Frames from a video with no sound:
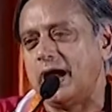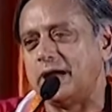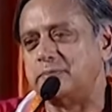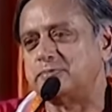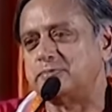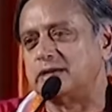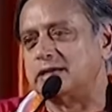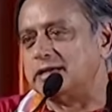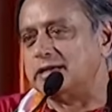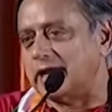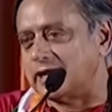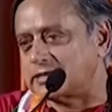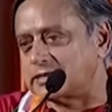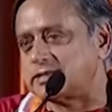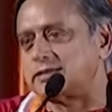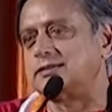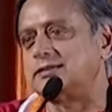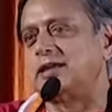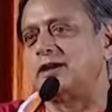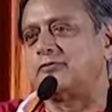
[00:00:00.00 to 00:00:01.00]
I'm
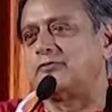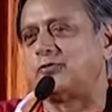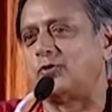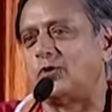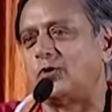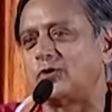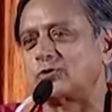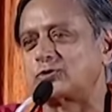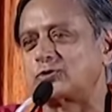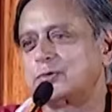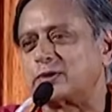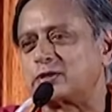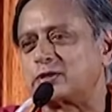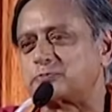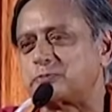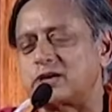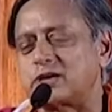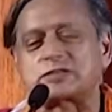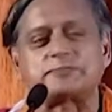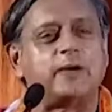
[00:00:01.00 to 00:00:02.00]
delighted, therefore, to
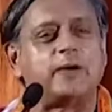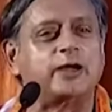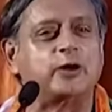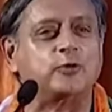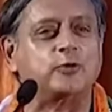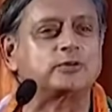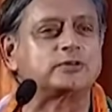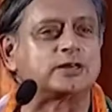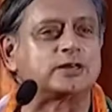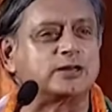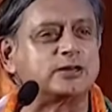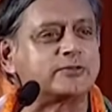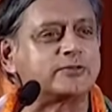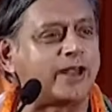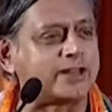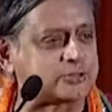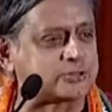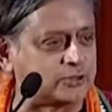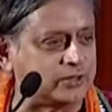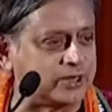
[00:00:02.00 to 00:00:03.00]
express my own
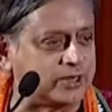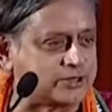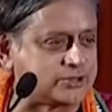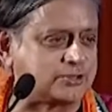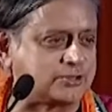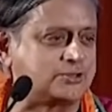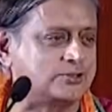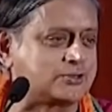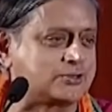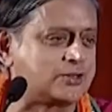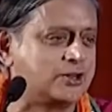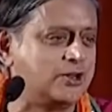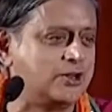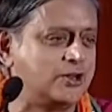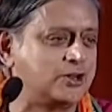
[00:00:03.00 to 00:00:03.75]
congratulations